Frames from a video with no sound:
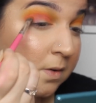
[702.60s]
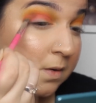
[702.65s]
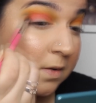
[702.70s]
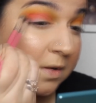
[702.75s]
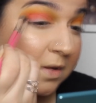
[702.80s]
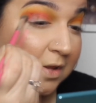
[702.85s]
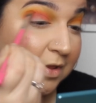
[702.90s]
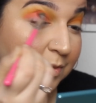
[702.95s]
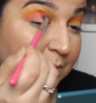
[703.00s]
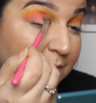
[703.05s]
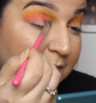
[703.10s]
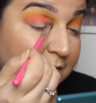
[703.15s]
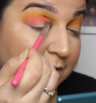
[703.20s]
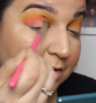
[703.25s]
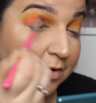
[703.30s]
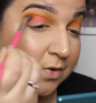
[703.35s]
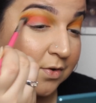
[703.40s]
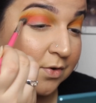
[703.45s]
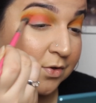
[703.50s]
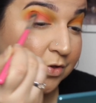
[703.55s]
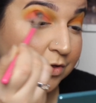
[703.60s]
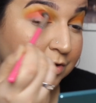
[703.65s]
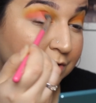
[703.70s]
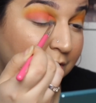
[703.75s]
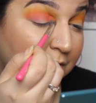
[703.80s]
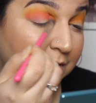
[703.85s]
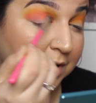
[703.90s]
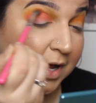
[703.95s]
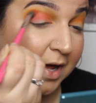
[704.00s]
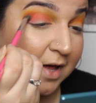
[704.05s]
This one looks
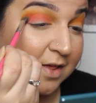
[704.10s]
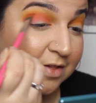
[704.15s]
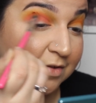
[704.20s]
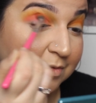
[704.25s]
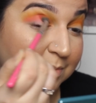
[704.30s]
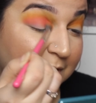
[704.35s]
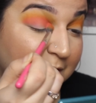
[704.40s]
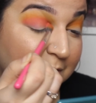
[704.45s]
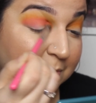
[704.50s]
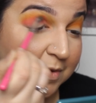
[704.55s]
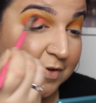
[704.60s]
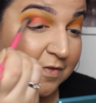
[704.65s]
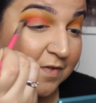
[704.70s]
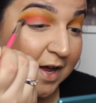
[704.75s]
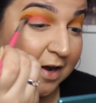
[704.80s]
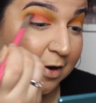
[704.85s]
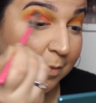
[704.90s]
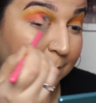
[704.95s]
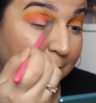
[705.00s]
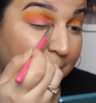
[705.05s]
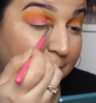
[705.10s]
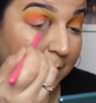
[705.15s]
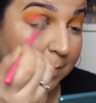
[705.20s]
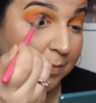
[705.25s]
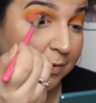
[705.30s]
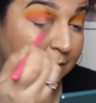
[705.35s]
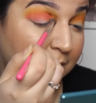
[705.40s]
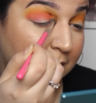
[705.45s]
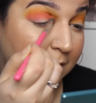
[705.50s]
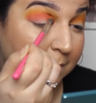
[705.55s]
so nice. It reminds me of like a
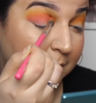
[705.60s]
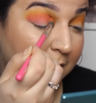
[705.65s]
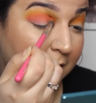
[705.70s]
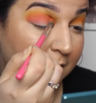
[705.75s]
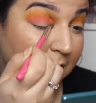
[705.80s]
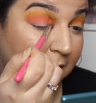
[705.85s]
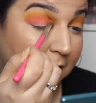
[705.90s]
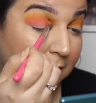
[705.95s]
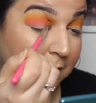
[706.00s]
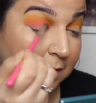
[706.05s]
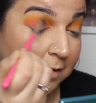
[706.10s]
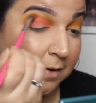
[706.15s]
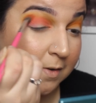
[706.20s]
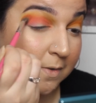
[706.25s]
bubblegum colour.